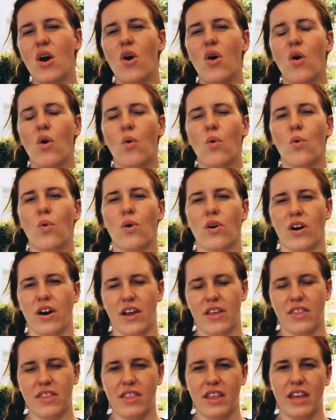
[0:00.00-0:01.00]
or
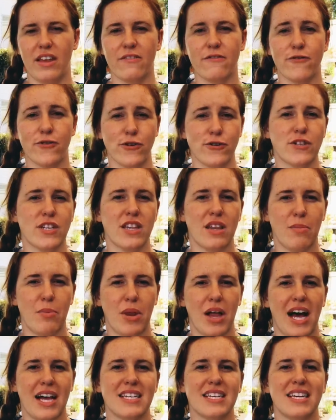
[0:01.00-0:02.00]
the fruit of the
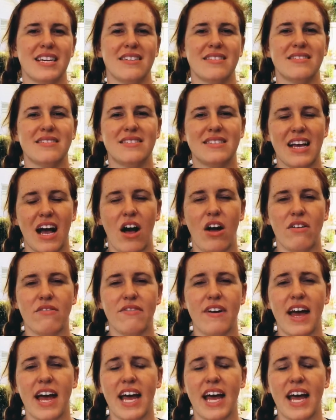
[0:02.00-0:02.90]
plant itself.